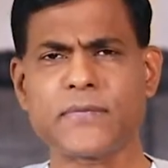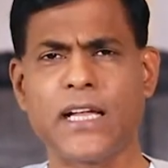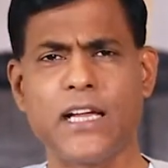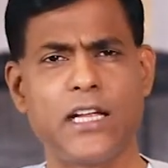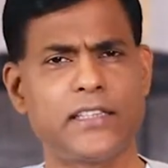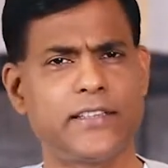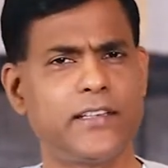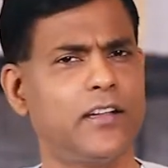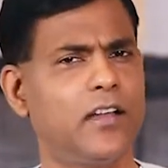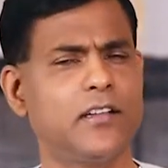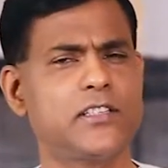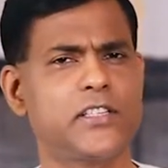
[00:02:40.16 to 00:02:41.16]
uh,
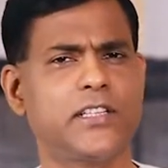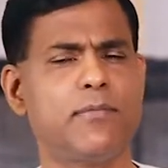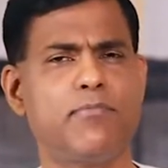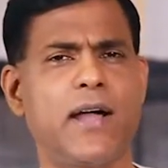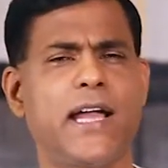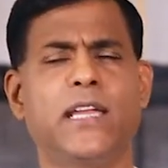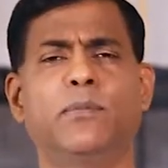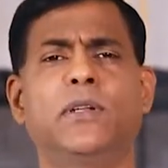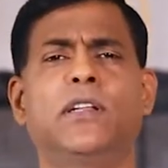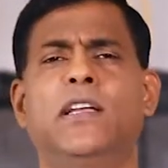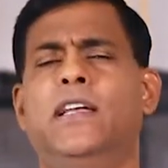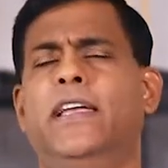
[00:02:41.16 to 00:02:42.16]
theology in the
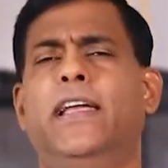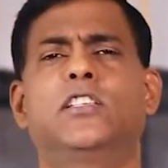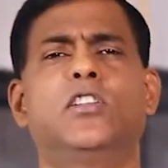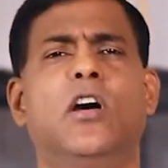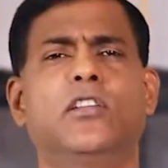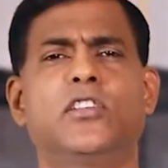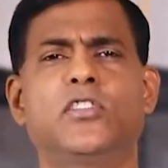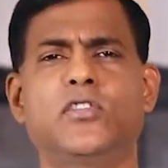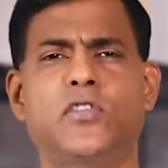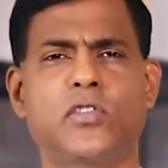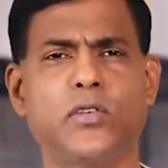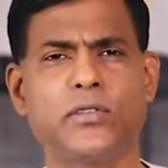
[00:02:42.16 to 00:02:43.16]
Bible, it's not
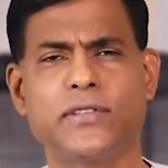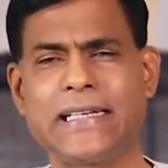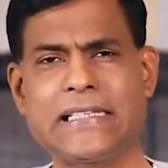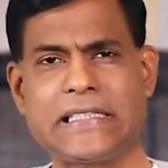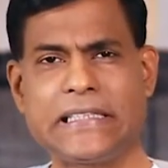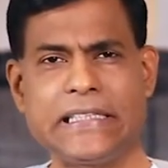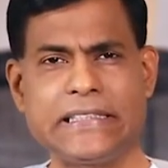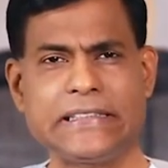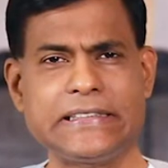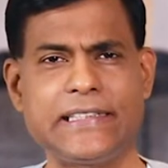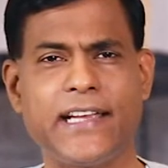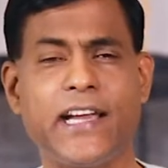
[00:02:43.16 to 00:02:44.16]
just truth that is
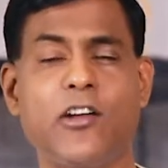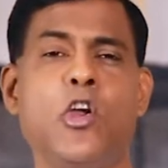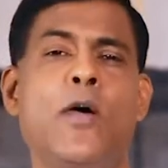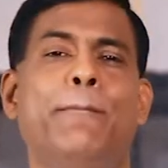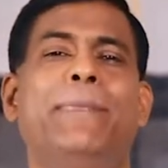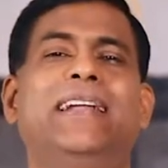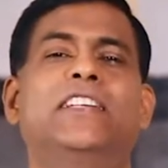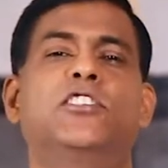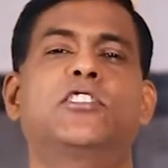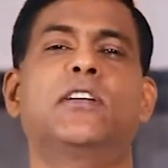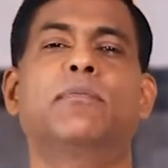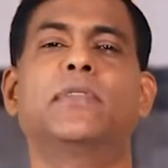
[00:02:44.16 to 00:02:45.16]
hidden there, but it's
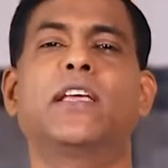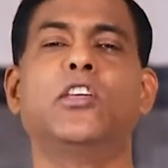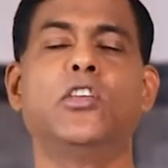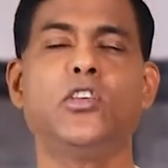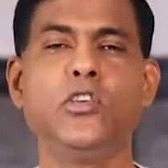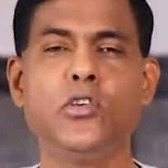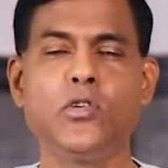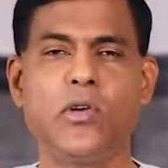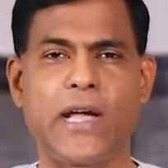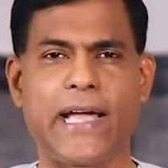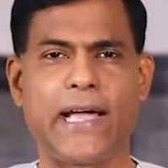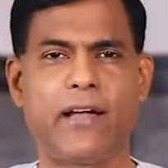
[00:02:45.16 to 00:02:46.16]
something you
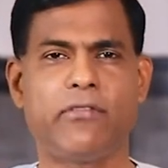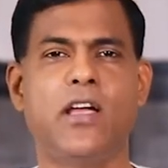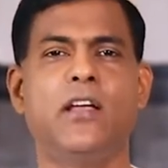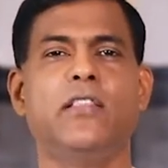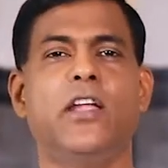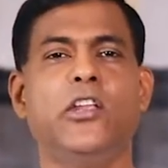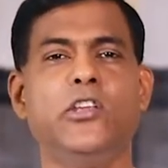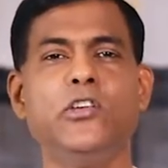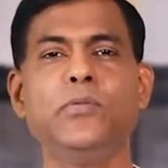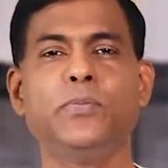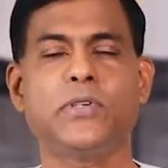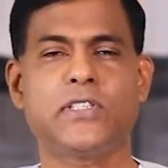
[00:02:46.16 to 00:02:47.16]
have, that
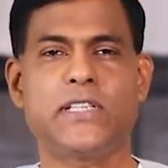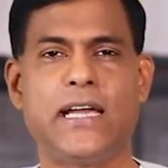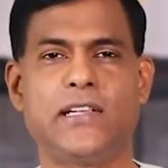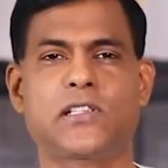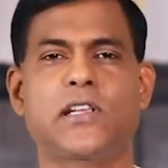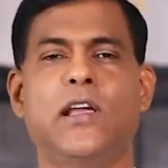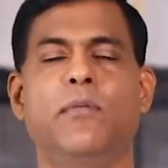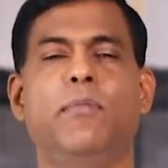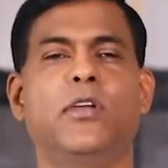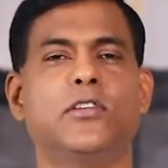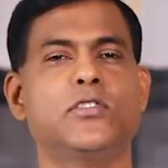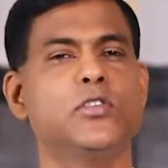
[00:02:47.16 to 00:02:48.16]
you possess,
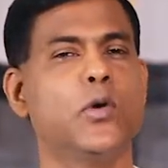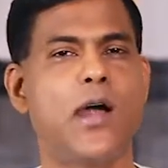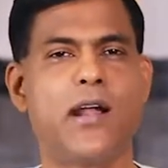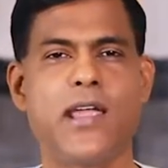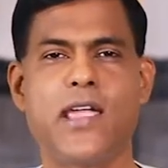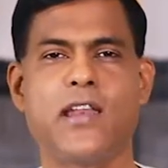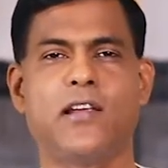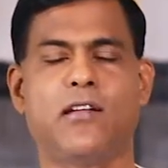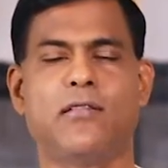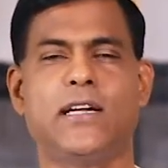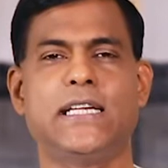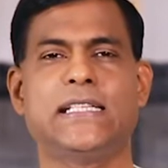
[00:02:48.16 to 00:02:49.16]
because you are in
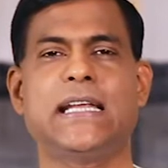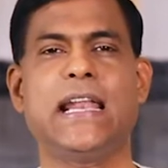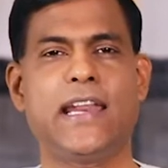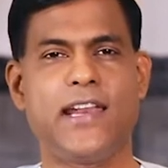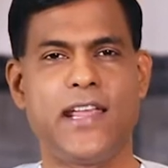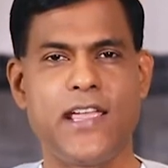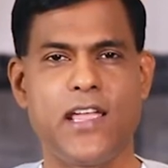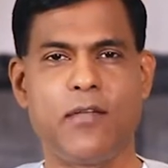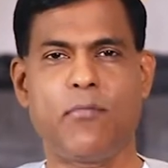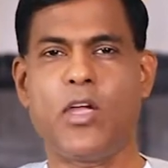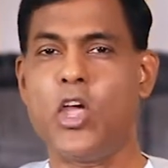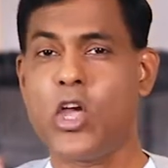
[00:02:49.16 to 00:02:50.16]
Christ and in
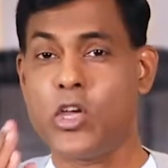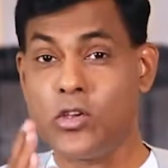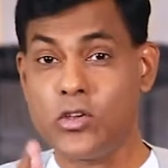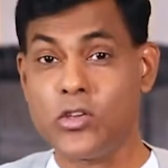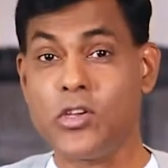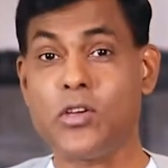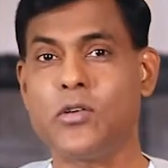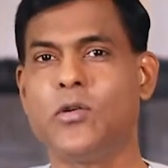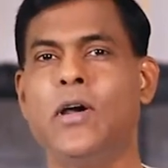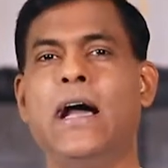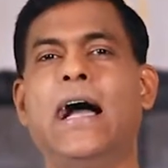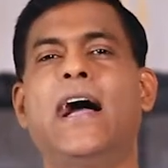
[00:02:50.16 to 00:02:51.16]
Him
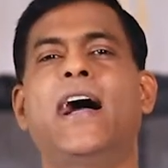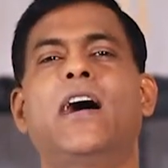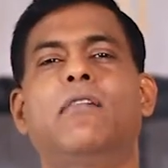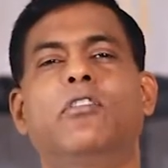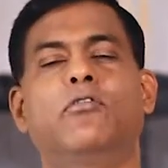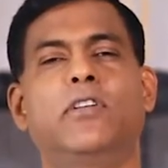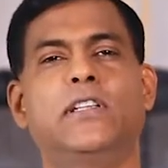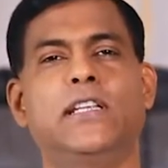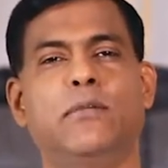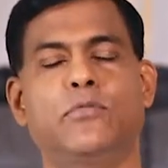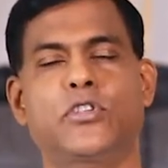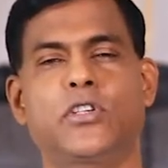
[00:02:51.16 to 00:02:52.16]
you have
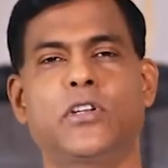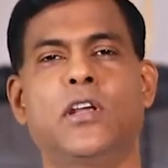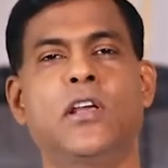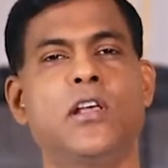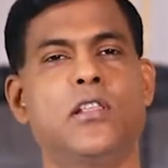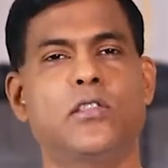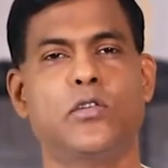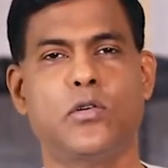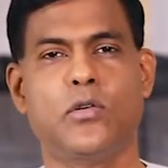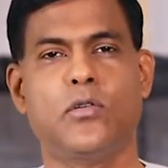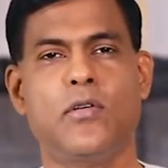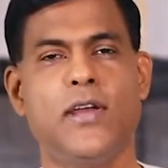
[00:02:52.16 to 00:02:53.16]
redemption
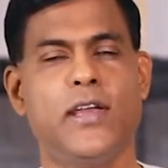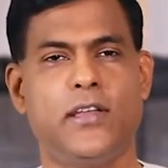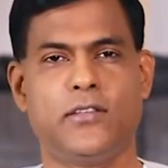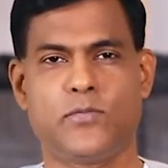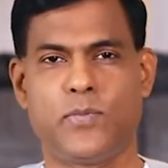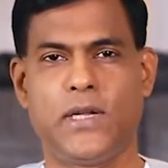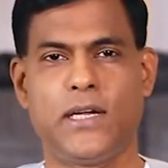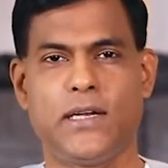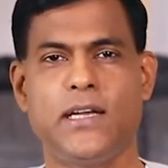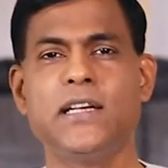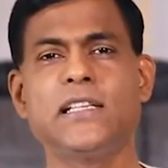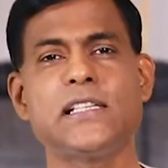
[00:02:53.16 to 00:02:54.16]
through His
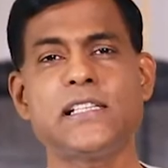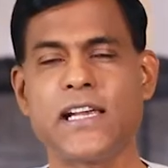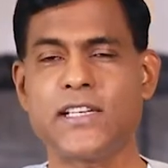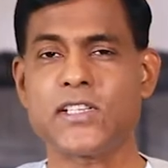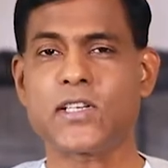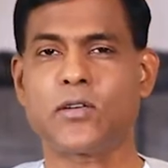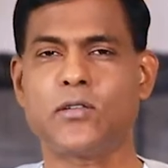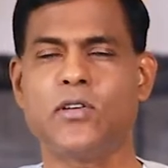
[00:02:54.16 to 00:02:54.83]
blood. Say so.